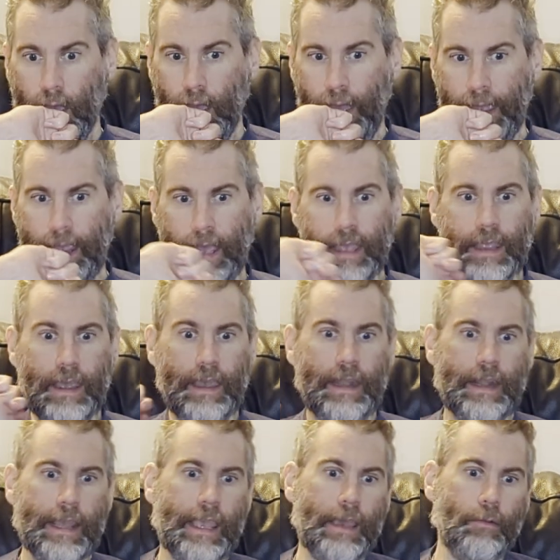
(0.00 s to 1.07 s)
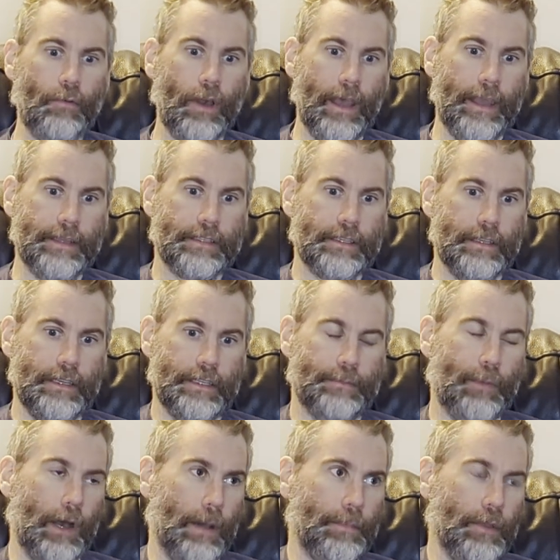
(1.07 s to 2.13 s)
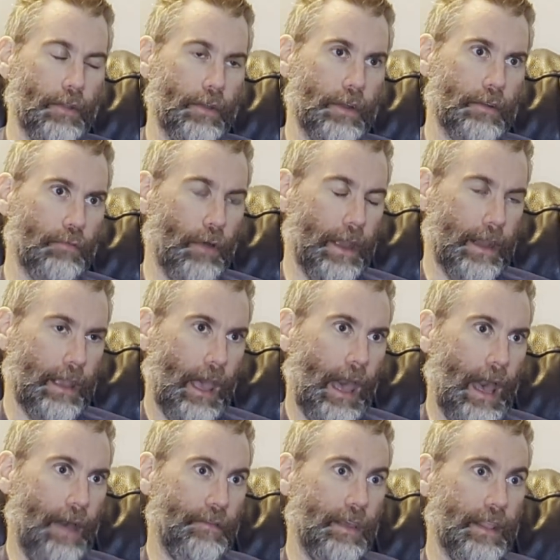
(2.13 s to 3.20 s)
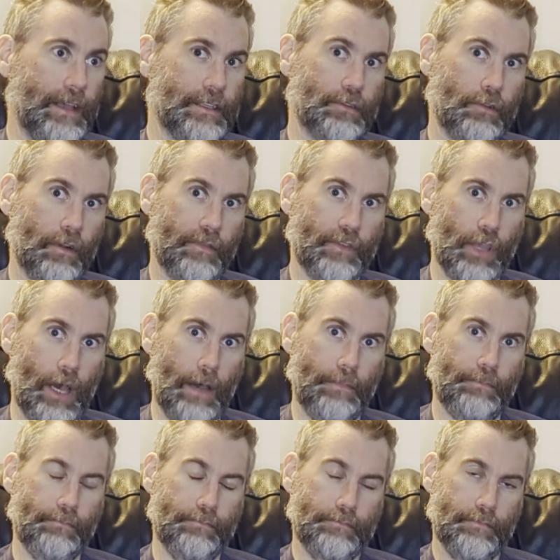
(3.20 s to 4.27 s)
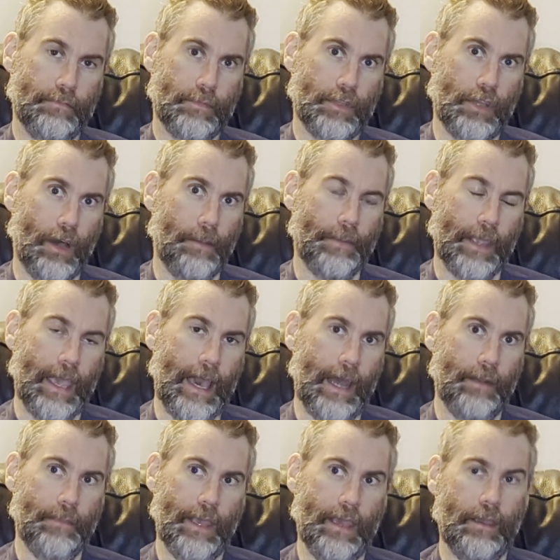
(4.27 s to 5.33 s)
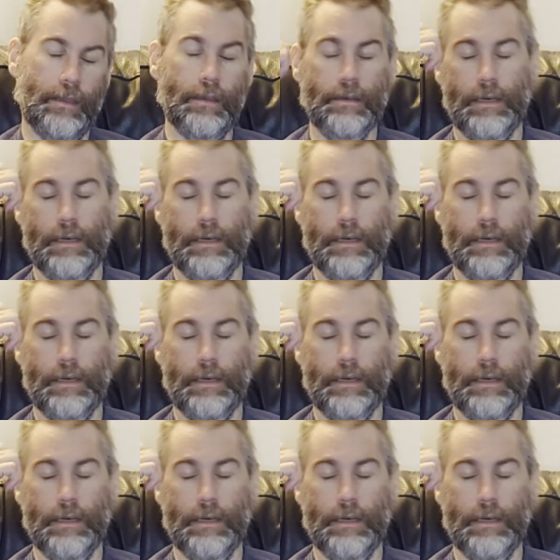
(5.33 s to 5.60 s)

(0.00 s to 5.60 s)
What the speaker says: I get why it's popular, like having that sort of top academy.